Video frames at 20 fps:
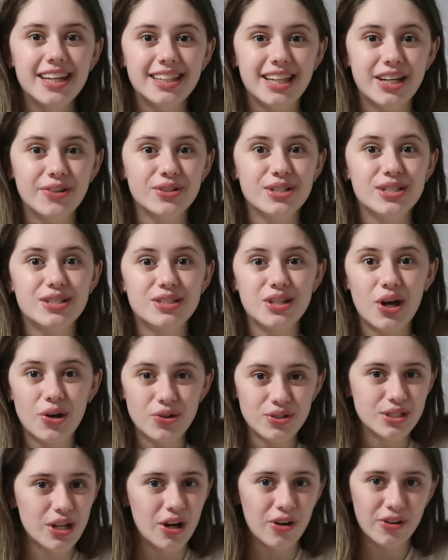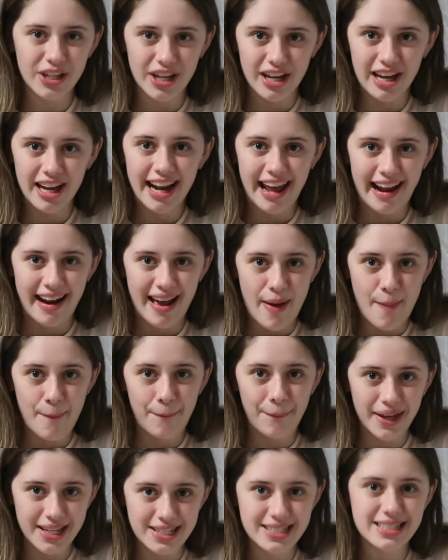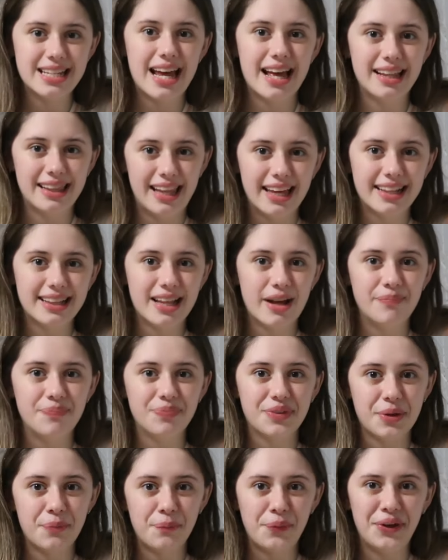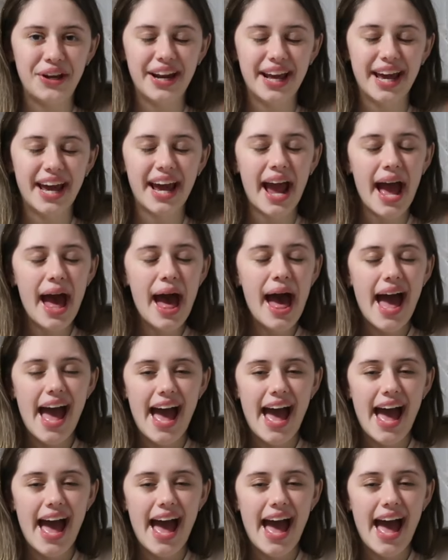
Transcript: They were so so good, and I miss like them competing.